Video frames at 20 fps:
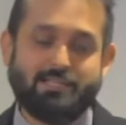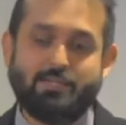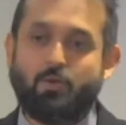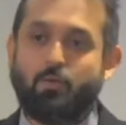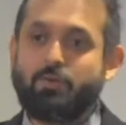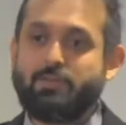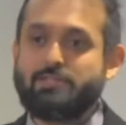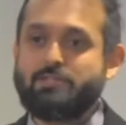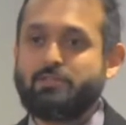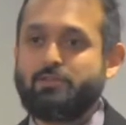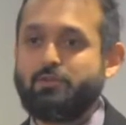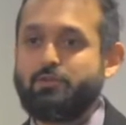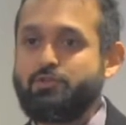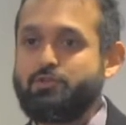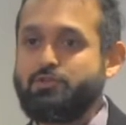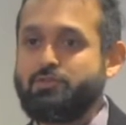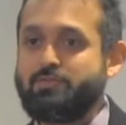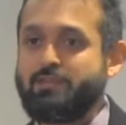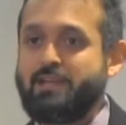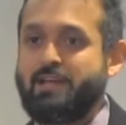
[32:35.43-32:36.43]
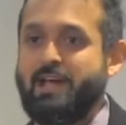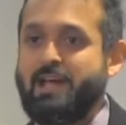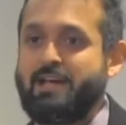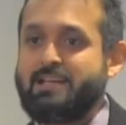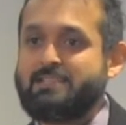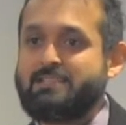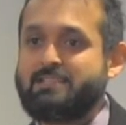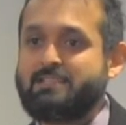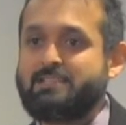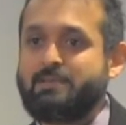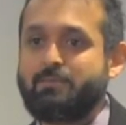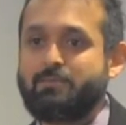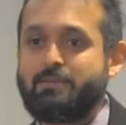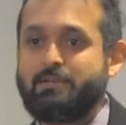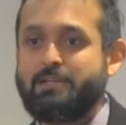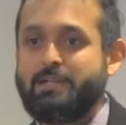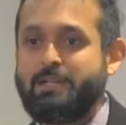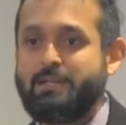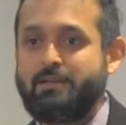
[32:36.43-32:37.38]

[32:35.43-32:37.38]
go with a solution that has a separate